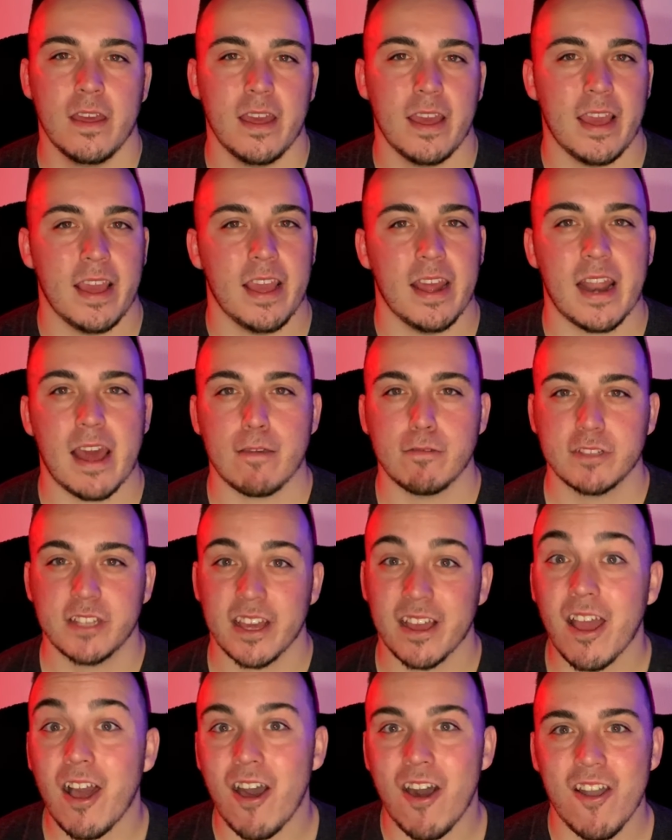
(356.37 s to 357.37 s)
and I was
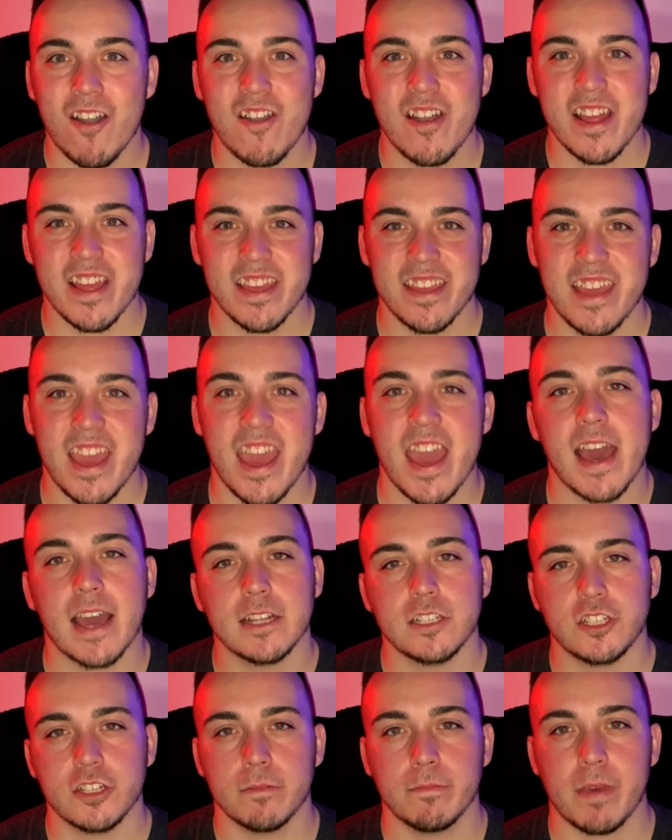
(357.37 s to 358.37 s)
like, all right, yeah, I
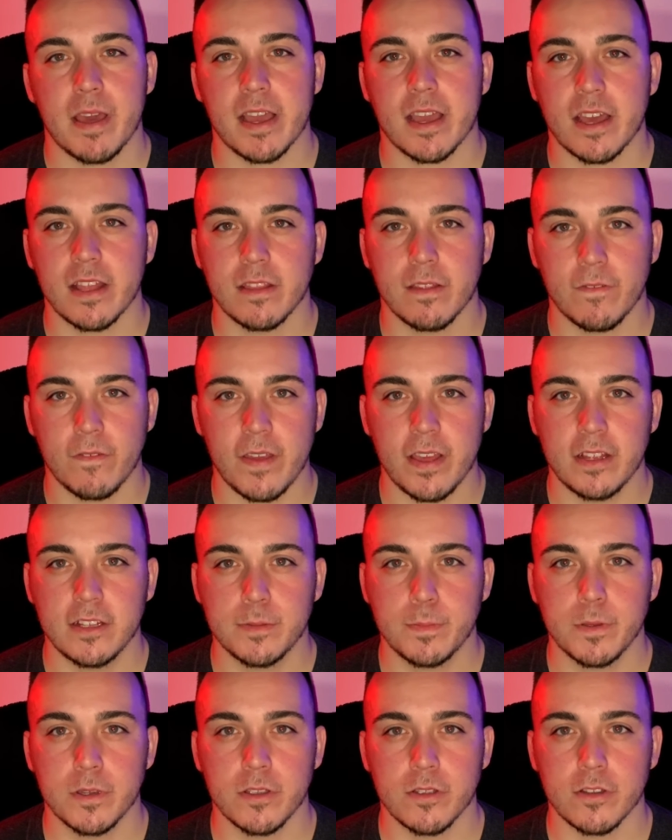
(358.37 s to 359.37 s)
jumped back on the
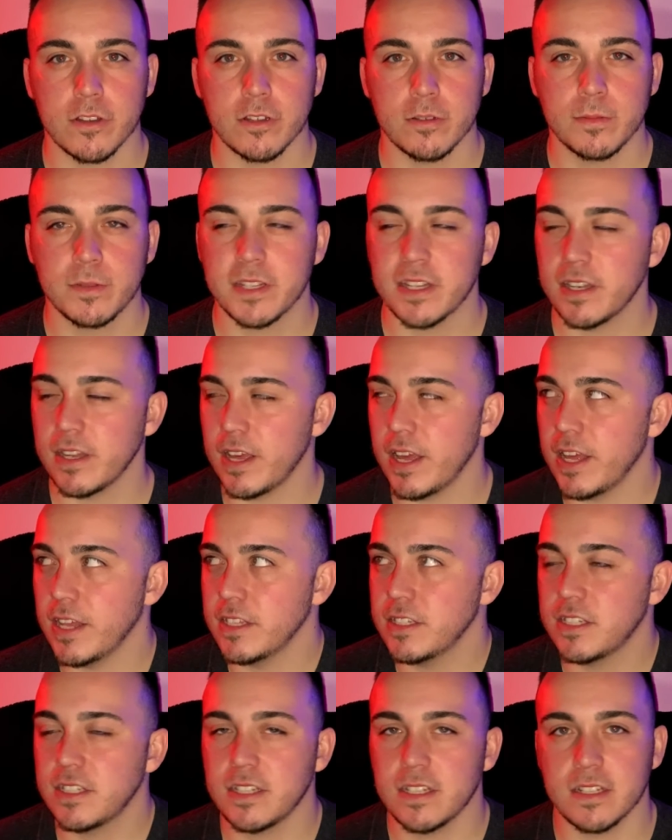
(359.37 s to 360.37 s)
Facebook groups, and
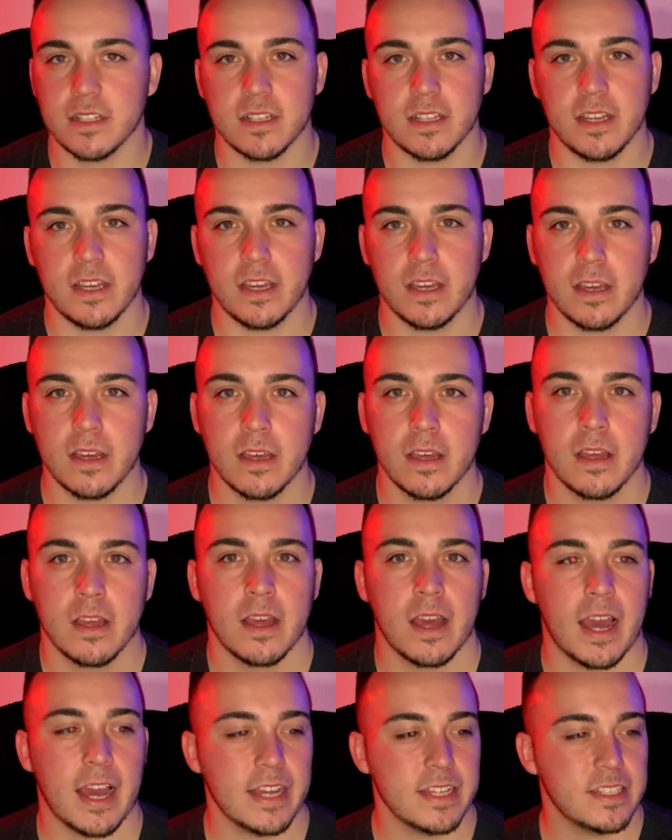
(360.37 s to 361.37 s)
instantly
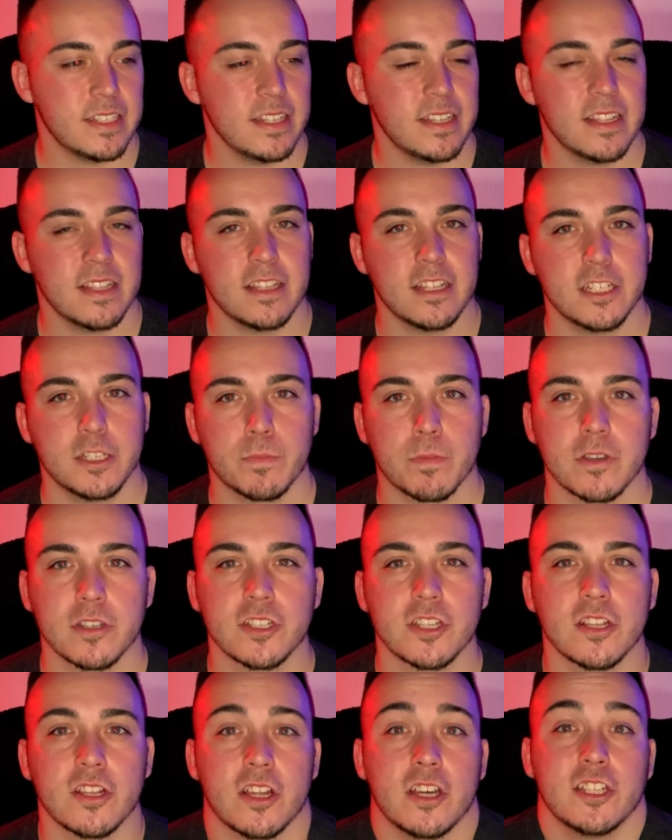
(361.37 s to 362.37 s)
I see that this
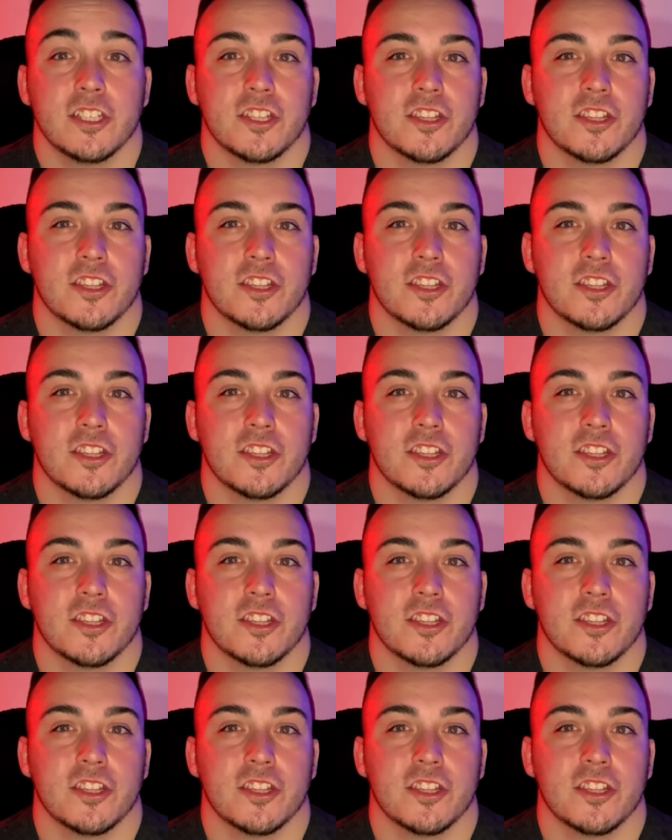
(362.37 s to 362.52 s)
person lost